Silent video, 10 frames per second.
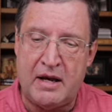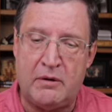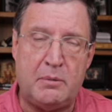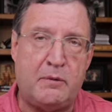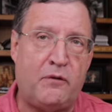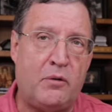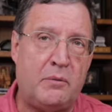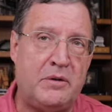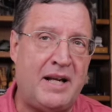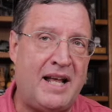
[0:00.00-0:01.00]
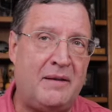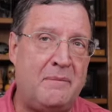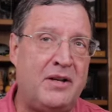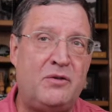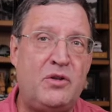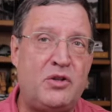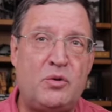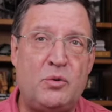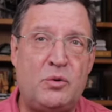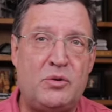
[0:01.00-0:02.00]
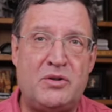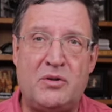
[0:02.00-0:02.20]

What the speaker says: We performed at elementary schools,